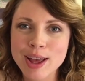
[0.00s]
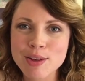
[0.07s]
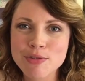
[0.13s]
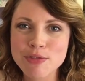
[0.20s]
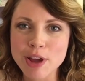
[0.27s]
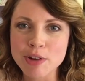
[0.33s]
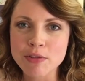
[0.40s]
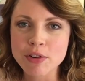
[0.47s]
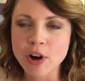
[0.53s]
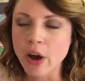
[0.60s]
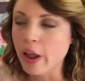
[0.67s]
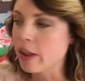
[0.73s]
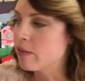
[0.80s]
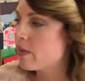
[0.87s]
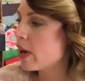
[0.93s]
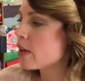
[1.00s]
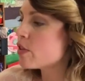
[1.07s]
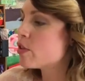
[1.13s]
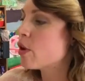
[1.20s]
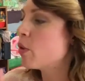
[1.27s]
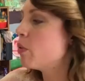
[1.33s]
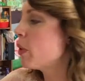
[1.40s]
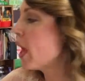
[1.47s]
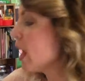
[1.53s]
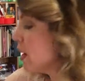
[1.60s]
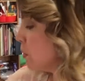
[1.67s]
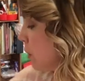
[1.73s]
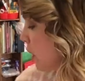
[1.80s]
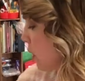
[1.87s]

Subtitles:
fun for all of us. So we